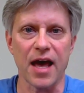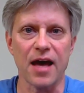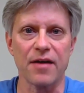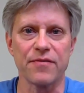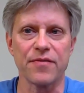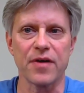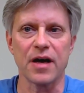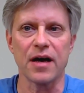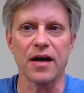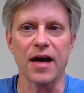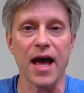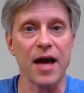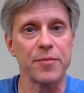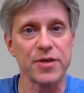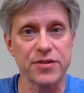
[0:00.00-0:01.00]
have
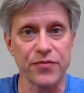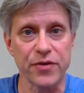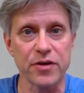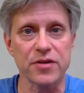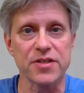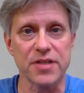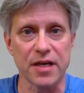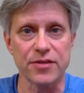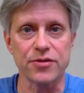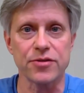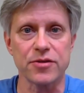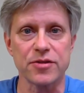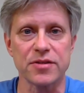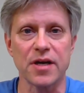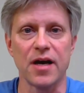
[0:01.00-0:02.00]
uh, atmospheric
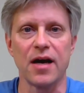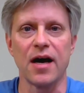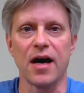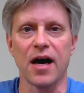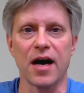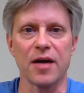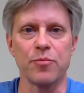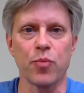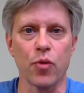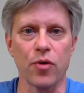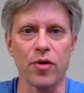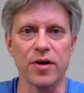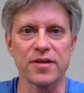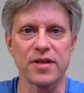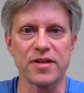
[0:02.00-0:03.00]
sensors on
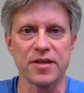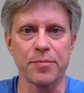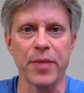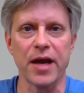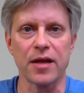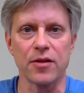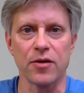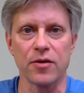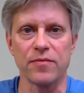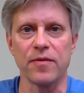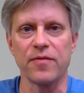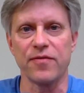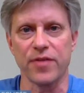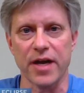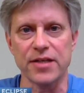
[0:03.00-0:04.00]
board the
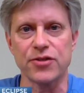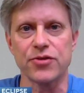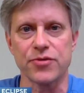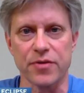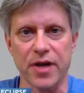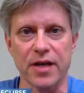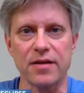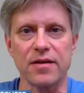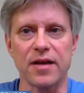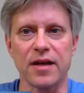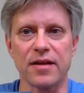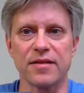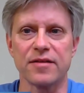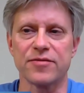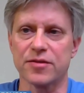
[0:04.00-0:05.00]
payload flight string,
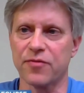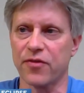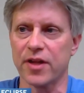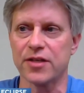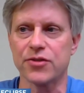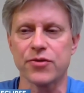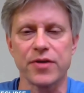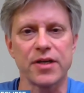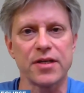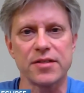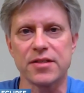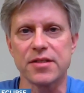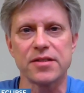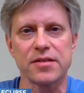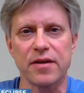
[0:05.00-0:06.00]
and the flight string
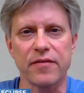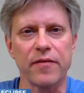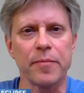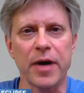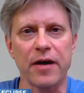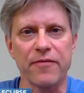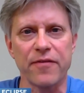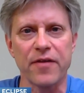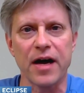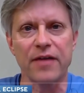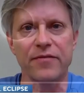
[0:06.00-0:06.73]
consisted of about